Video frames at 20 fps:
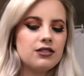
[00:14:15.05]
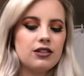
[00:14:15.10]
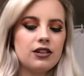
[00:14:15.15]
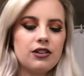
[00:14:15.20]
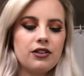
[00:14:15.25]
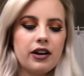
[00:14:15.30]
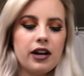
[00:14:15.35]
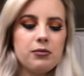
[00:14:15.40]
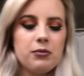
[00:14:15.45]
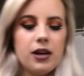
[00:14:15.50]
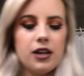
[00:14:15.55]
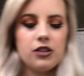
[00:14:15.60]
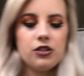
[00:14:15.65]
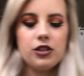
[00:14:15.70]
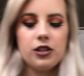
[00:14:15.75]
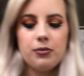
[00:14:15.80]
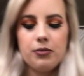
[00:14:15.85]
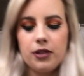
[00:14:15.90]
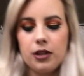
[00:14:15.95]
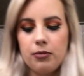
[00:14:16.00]
So I'm
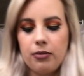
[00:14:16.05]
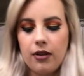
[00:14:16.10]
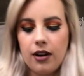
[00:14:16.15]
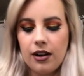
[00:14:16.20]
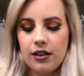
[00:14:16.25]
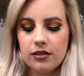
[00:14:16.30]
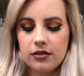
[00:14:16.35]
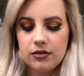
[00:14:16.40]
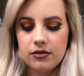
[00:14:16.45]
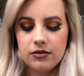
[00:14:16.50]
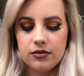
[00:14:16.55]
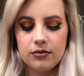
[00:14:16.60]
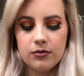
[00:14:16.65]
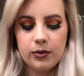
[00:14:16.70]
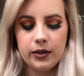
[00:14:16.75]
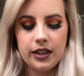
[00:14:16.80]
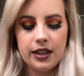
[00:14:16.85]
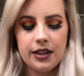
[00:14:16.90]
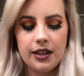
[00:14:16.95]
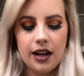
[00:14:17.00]
actually pretty proud
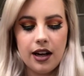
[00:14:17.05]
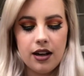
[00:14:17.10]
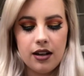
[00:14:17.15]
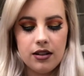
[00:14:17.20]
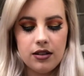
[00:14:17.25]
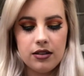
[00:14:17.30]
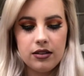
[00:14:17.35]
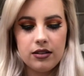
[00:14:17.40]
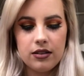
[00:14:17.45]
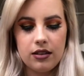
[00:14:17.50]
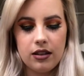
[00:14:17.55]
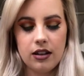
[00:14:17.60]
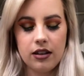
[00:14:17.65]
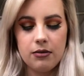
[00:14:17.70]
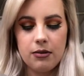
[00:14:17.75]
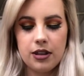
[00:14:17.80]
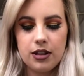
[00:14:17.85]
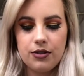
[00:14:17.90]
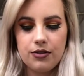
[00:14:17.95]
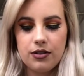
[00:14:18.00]
with that.
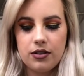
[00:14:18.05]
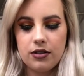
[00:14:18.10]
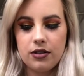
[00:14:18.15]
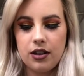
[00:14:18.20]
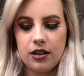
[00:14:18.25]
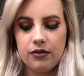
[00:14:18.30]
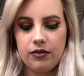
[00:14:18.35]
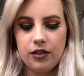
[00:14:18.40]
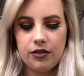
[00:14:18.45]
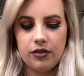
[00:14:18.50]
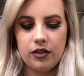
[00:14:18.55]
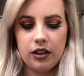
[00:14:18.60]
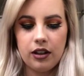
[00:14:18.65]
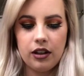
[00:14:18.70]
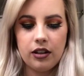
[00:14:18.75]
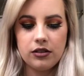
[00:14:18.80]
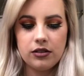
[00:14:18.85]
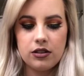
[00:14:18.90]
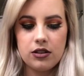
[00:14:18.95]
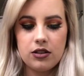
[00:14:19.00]
I used a lot of different
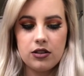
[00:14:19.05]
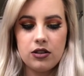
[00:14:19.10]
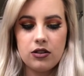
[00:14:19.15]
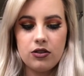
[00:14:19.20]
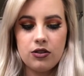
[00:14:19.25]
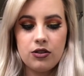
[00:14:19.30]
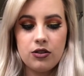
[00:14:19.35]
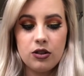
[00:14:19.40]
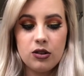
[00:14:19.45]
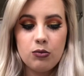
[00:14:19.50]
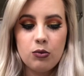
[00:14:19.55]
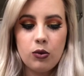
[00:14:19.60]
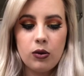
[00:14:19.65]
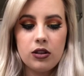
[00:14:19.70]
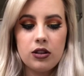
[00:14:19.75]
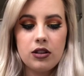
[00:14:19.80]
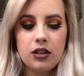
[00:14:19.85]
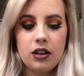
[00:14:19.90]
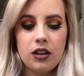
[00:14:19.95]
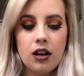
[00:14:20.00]
colors. There's still
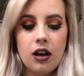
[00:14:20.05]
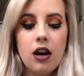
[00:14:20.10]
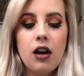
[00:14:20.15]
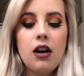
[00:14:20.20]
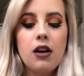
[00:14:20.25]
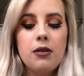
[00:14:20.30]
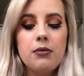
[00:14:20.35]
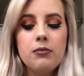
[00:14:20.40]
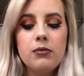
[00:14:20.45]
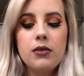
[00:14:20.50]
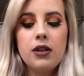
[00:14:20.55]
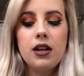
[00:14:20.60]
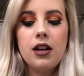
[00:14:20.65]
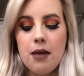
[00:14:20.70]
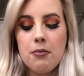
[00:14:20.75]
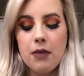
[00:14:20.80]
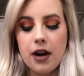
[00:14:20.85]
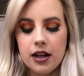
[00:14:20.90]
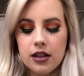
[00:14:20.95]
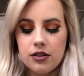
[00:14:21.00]
more to come.
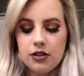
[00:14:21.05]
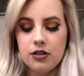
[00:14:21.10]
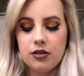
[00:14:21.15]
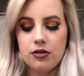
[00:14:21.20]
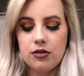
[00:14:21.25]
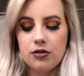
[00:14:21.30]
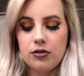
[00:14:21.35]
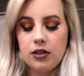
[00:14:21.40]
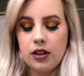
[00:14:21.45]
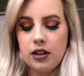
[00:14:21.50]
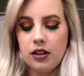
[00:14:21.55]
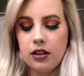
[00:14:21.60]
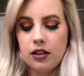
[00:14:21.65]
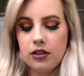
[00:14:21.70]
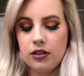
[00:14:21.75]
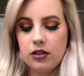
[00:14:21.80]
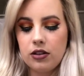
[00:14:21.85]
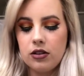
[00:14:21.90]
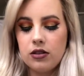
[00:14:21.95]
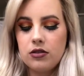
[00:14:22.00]
I might do
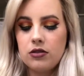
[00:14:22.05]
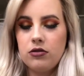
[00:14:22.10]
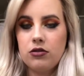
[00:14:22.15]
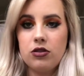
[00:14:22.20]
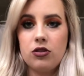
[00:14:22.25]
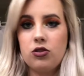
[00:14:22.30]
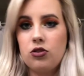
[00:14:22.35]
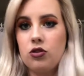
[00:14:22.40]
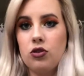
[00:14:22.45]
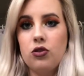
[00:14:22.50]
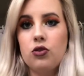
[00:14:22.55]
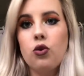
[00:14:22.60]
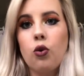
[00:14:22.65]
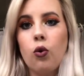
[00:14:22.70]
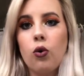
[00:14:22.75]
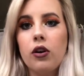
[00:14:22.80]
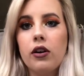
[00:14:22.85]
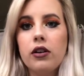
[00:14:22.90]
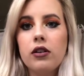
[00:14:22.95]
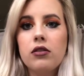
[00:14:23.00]
another just
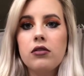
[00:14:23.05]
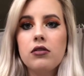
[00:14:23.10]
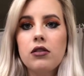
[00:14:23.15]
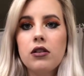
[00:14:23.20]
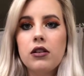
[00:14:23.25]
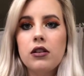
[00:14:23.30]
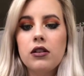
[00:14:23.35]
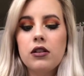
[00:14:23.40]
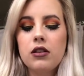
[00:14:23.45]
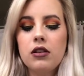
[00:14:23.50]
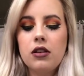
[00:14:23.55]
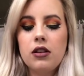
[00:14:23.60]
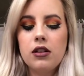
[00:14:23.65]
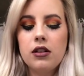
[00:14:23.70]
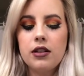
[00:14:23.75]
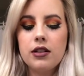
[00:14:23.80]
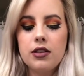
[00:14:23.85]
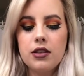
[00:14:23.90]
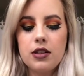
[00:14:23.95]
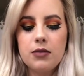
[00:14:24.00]
tutorial on
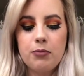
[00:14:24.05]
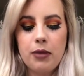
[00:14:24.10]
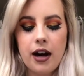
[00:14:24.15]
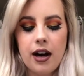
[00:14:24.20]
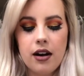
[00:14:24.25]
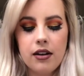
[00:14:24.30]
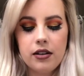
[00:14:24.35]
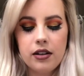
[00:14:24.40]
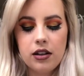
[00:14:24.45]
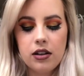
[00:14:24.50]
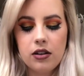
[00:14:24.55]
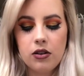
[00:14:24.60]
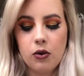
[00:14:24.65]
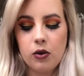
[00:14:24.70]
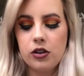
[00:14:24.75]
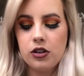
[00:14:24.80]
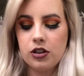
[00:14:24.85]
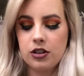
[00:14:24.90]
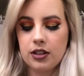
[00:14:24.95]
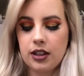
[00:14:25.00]
this palette
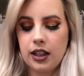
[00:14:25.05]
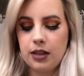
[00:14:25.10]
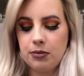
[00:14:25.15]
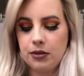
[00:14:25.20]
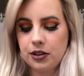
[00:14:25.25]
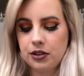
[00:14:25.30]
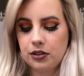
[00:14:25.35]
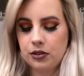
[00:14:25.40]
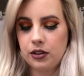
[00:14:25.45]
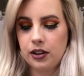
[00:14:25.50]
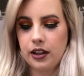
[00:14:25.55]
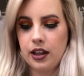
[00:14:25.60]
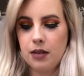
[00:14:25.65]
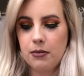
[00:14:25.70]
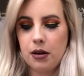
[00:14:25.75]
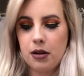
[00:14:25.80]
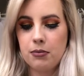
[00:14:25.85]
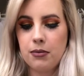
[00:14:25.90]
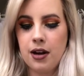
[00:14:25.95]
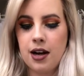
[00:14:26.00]
or just keep including
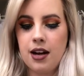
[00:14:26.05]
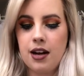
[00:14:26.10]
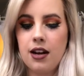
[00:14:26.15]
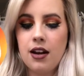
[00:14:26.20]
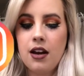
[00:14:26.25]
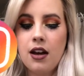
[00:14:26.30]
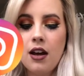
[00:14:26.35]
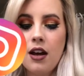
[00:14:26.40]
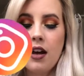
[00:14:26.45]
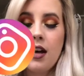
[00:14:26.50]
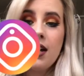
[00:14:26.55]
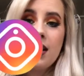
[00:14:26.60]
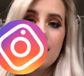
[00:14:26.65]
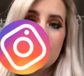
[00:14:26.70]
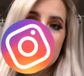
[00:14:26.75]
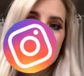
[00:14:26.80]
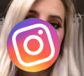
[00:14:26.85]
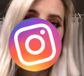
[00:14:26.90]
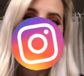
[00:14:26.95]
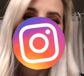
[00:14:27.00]
them on my
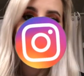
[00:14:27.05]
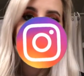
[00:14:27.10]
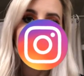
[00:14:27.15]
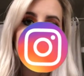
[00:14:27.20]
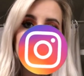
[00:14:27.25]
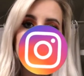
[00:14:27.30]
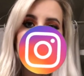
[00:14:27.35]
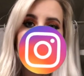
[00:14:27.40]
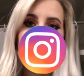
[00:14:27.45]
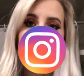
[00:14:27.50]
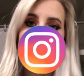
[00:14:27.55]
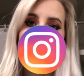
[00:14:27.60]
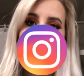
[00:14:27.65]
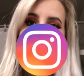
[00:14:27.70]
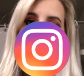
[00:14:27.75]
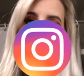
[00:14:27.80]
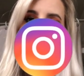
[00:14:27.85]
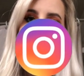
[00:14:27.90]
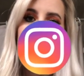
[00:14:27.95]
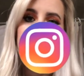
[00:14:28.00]
Instagram
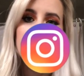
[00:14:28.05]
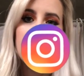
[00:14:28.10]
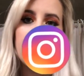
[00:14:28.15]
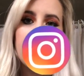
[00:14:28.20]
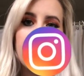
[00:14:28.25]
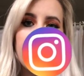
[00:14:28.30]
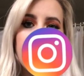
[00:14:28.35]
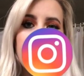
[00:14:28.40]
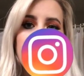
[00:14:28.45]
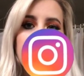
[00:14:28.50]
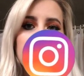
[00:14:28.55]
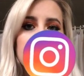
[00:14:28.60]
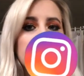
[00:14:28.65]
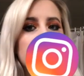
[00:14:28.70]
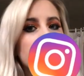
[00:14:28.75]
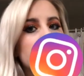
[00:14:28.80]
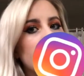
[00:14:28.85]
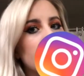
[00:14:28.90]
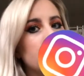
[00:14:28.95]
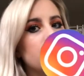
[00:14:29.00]
page, which I'll have
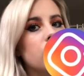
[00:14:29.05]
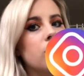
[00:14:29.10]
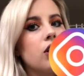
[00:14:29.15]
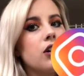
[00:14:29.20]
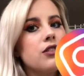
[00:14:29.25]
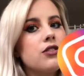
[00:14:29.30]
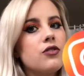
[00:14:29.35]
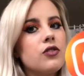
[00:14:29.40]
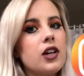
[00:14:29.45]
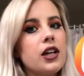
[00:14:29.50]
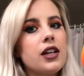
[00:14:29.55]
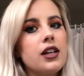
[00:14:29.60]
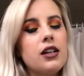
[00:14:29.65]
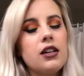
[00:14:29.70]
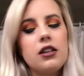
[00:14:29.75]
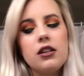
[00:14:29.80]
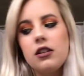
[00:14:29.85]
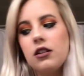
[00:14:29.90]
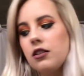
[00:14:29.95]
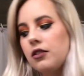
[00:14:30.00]
roll across right
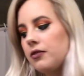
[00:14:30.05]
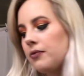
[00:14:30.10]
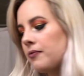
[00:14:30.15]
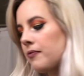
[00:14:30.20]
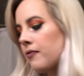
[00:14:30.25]
here.